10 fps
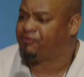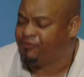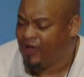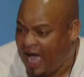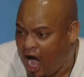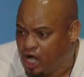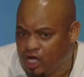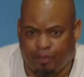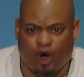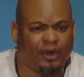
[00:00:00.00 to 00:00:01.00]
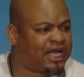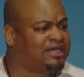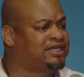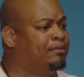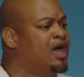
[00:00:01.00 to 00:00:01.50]
valuable because
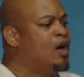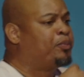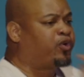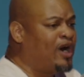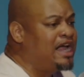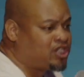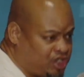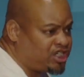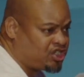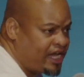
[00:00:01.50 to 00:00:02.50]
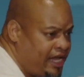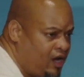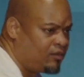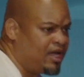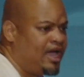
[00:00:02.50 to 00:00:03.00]
I'm precious to him.